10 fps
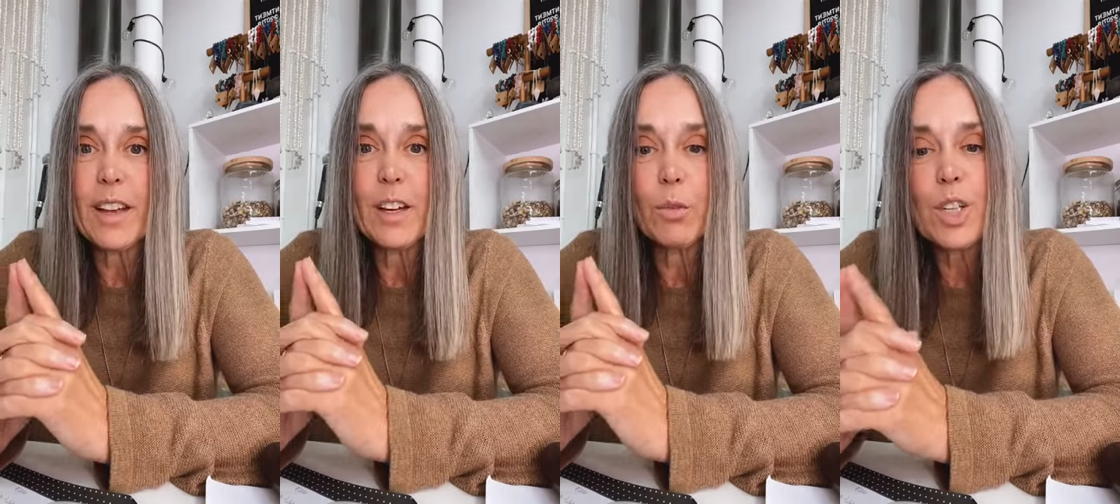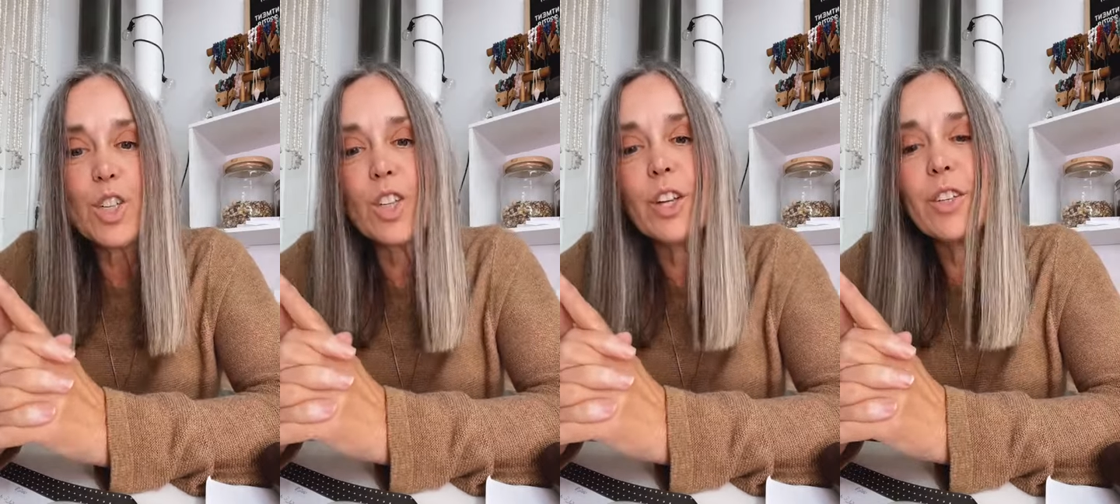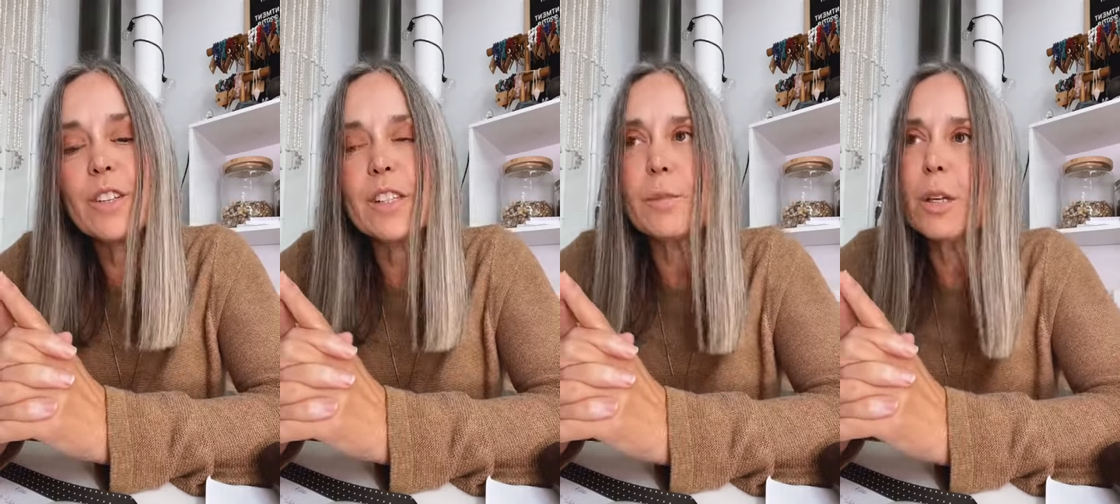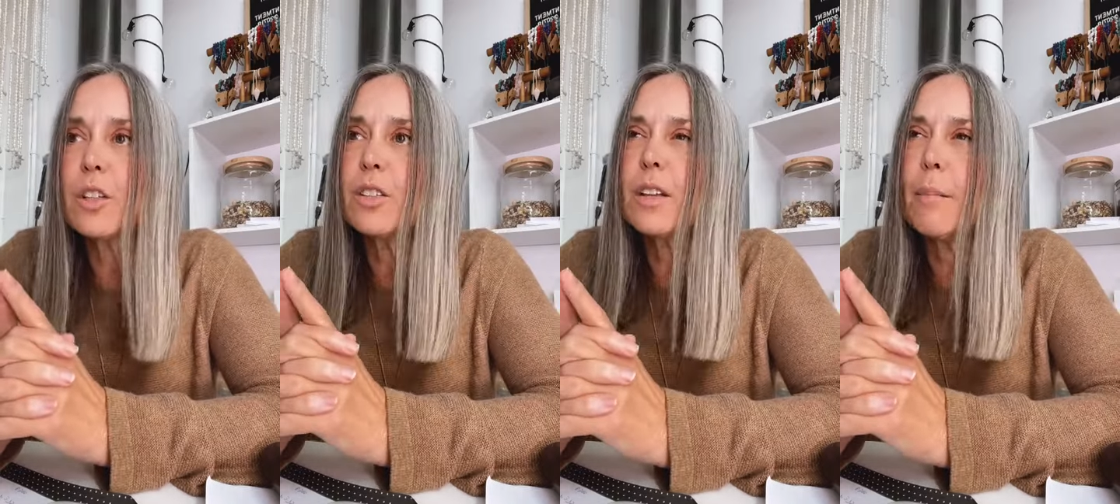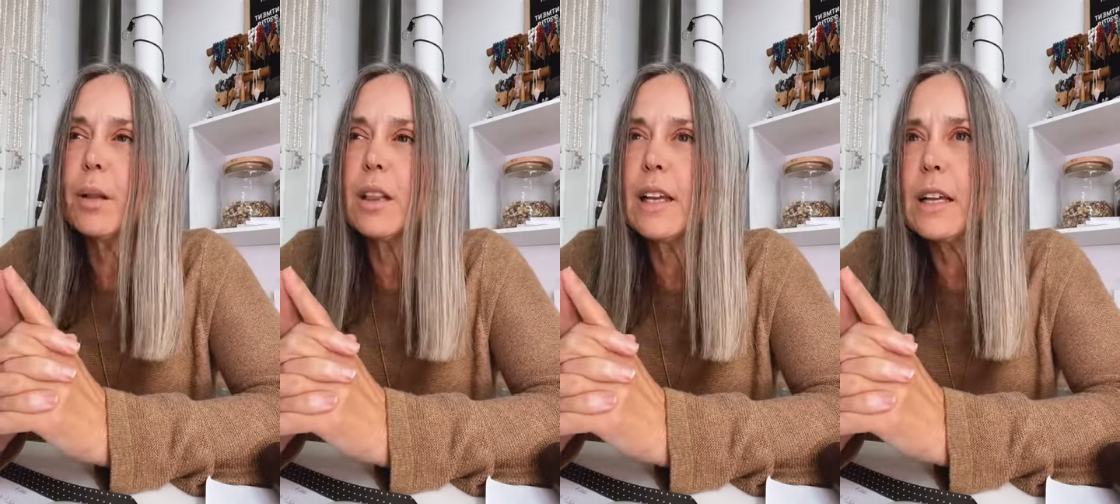And I want to show you this because I
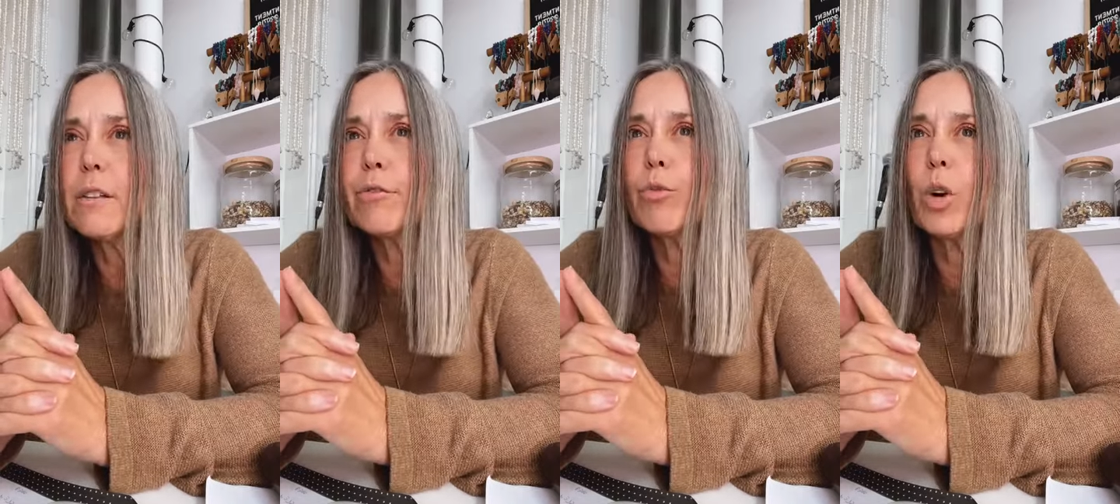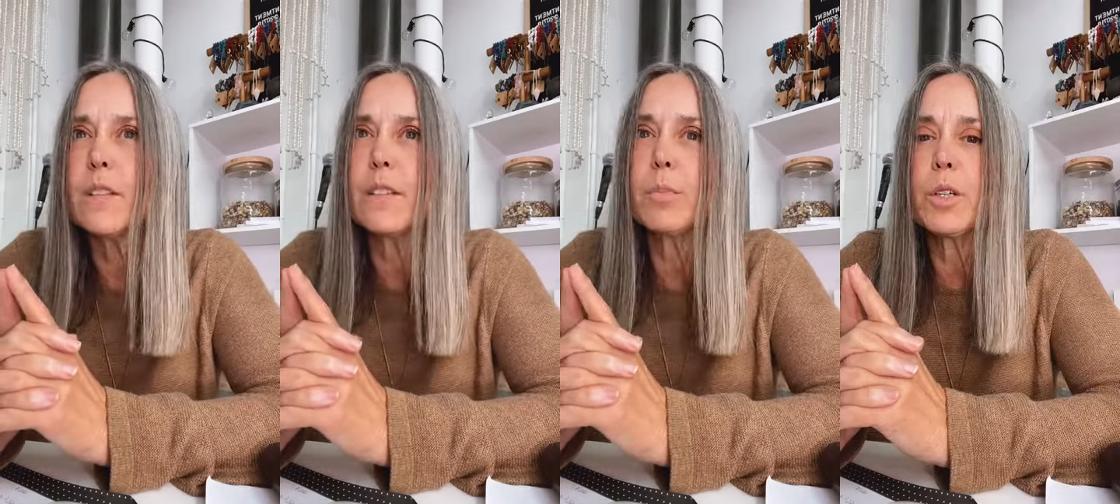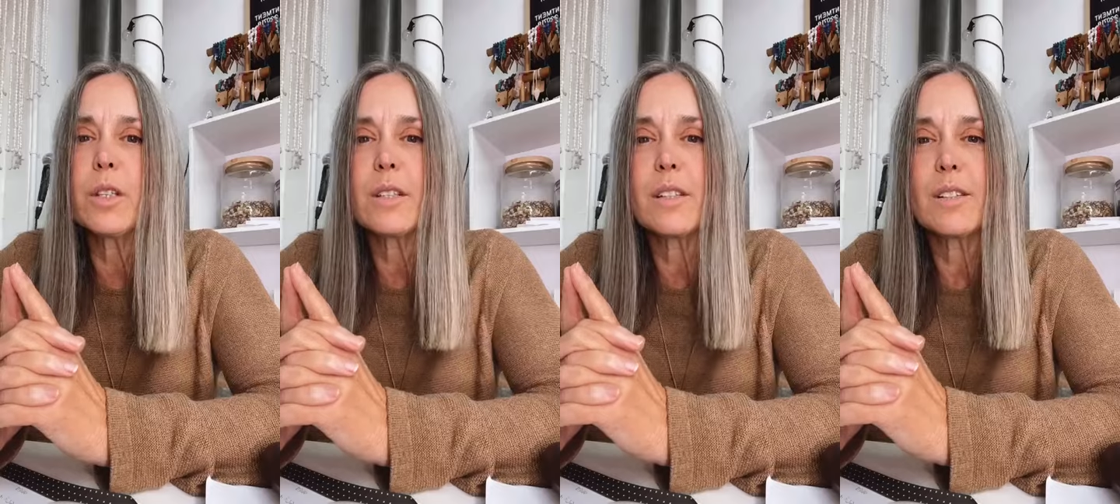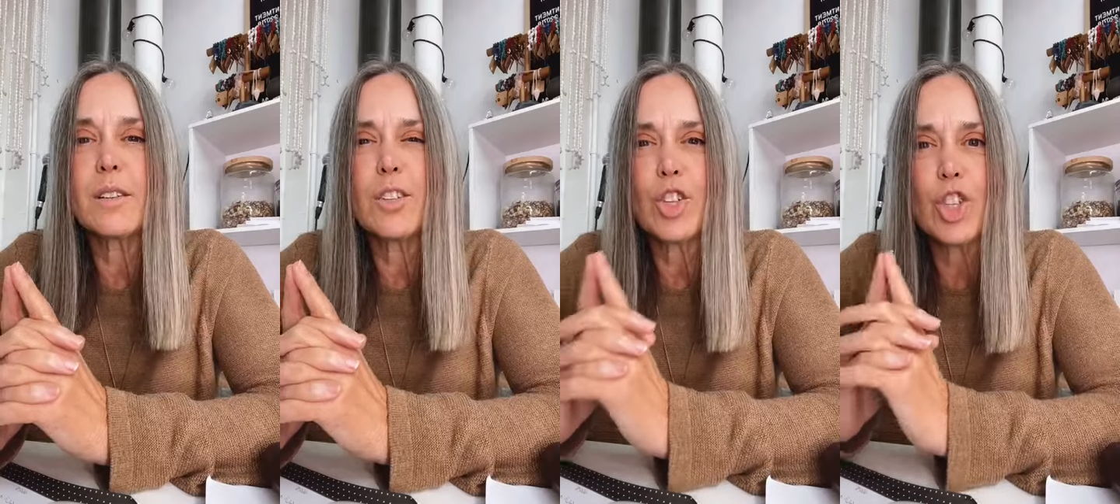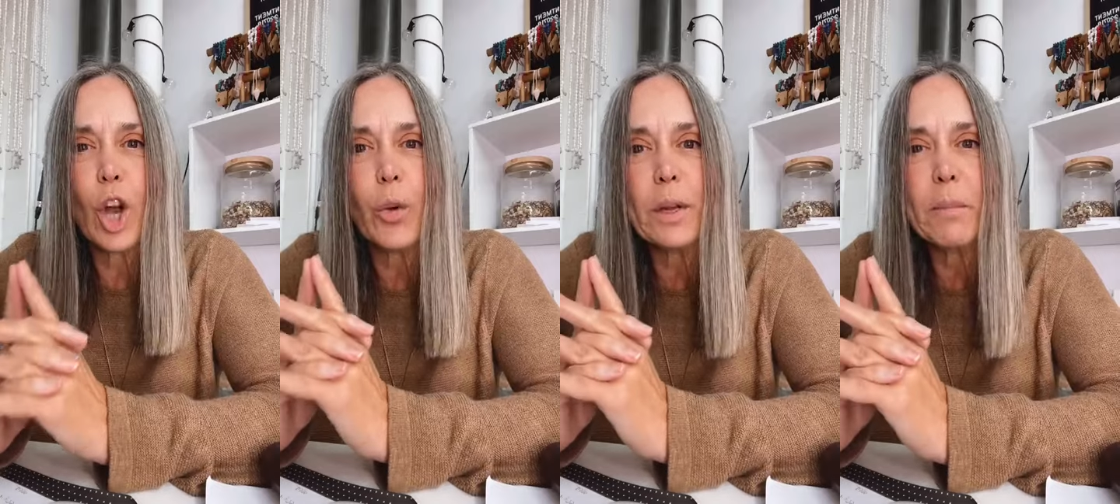believe what Spirit's
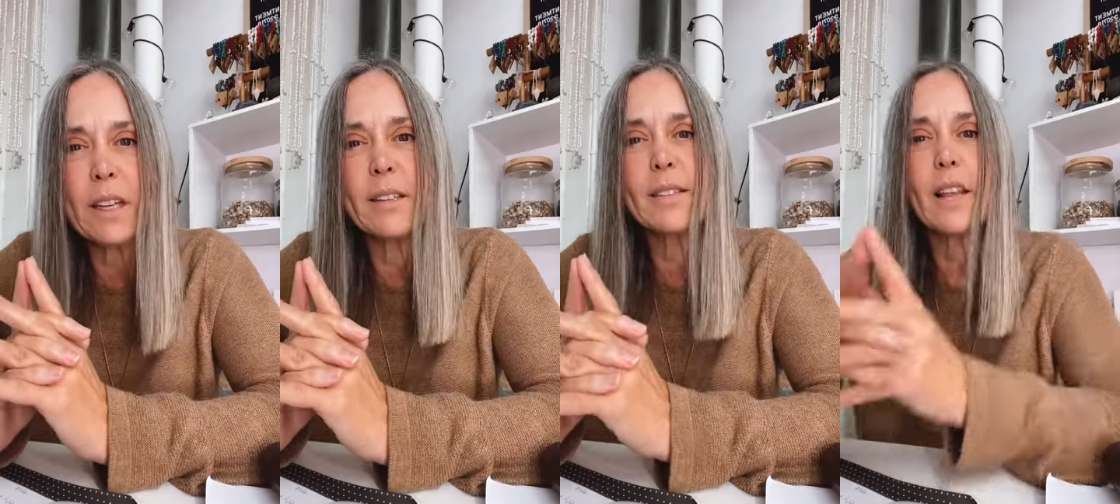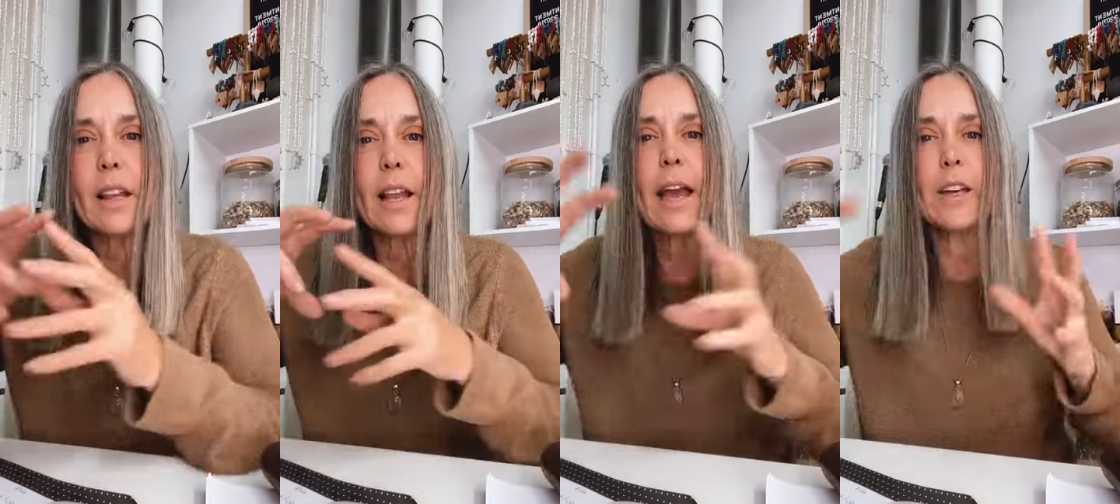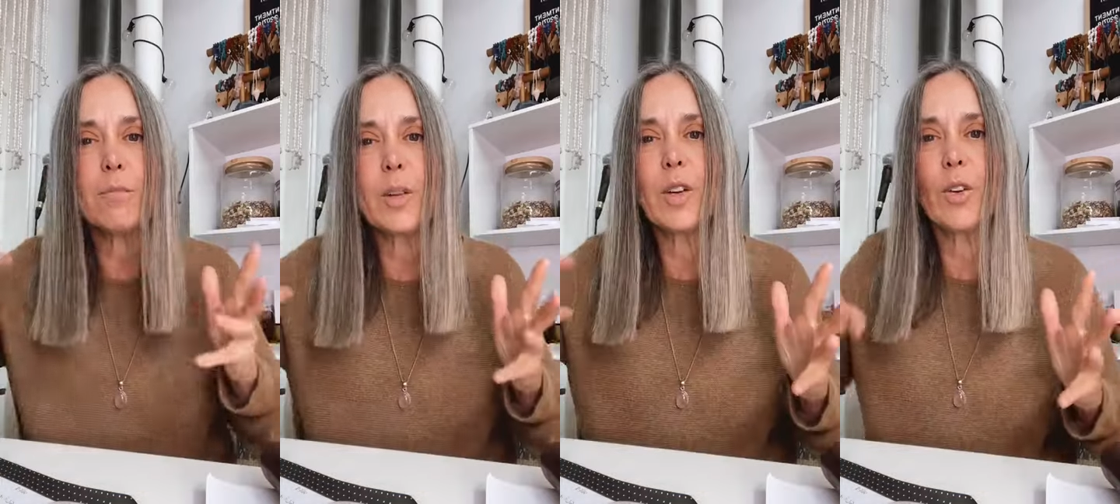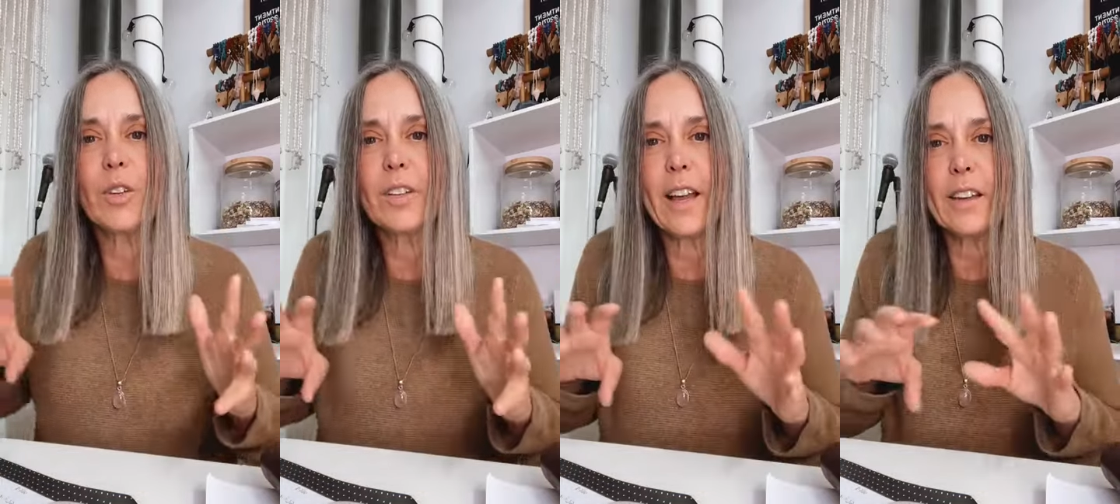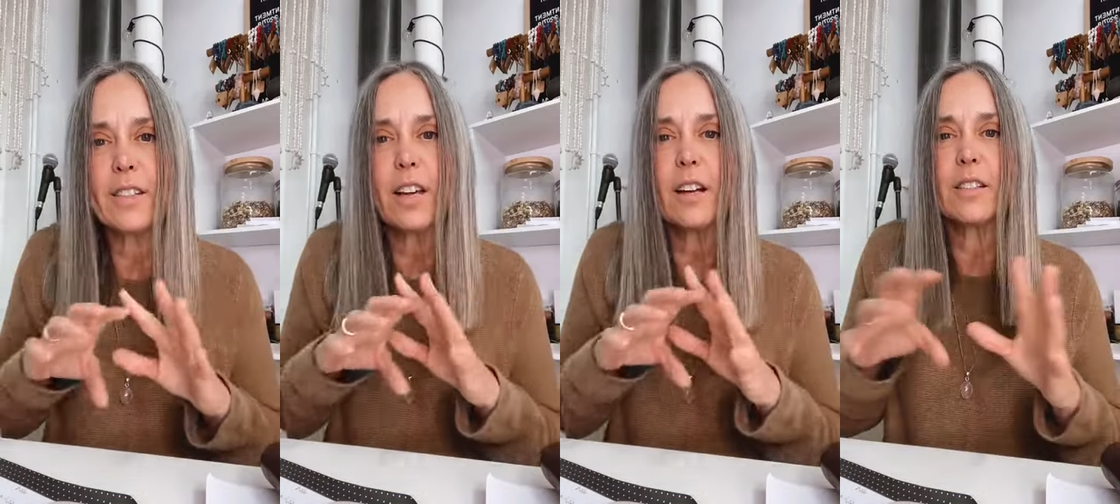showing me is the land beyond
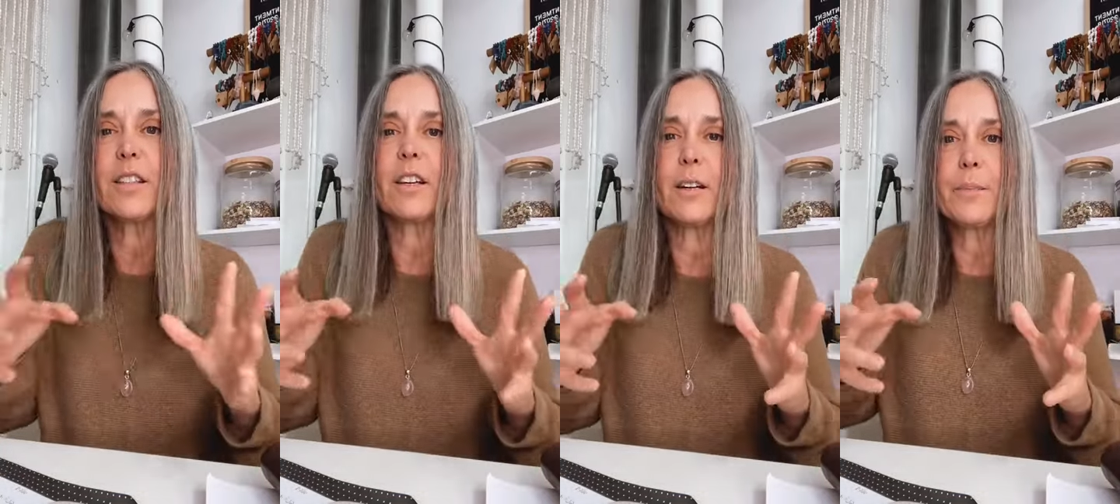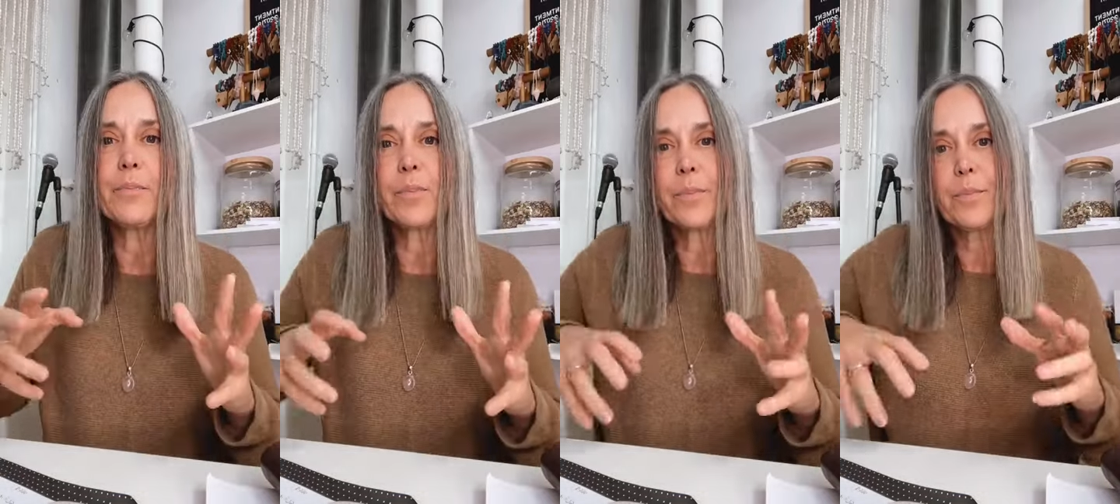Antarctica.